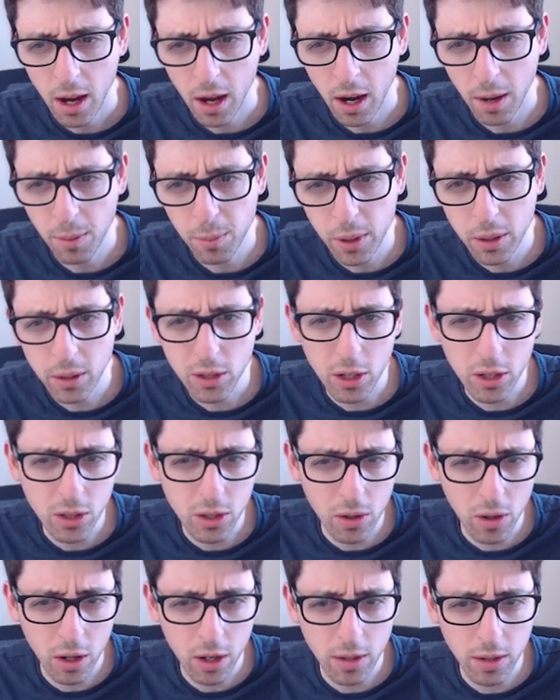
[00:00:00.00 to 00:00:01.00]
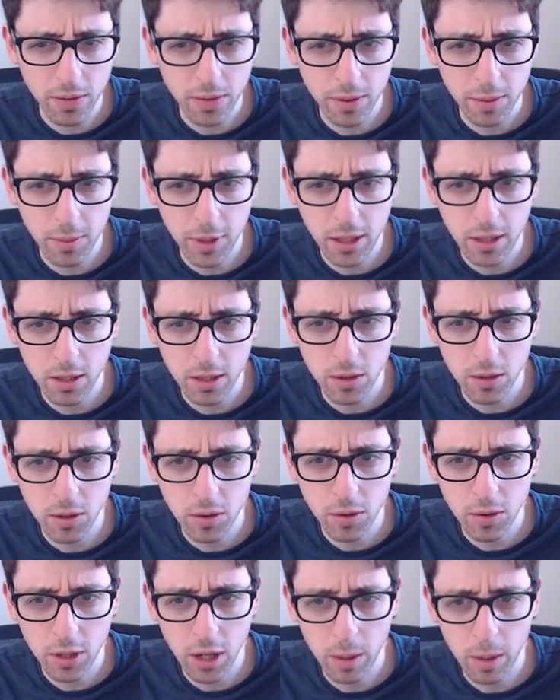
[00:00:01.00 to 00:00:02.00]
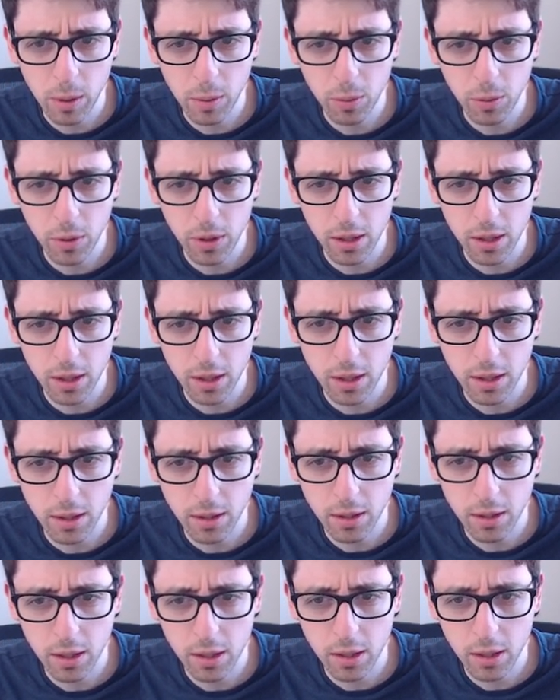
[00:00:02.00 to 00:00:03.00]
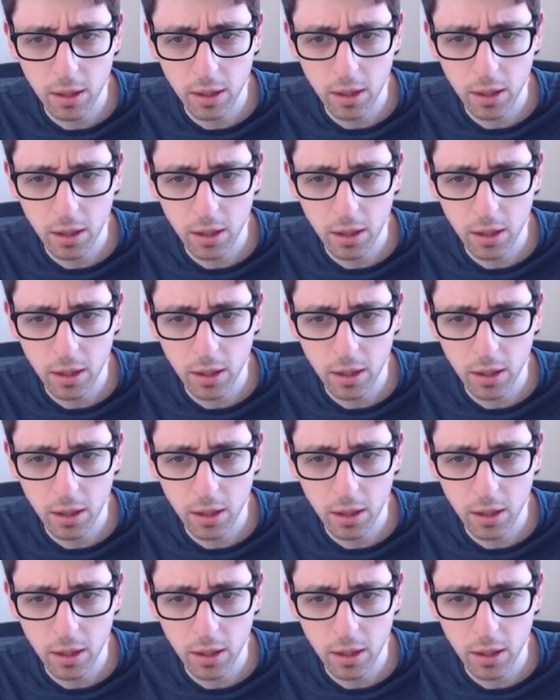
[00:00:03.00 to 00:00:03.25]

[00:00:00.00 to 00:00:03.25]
But it was also hard for me to come up with a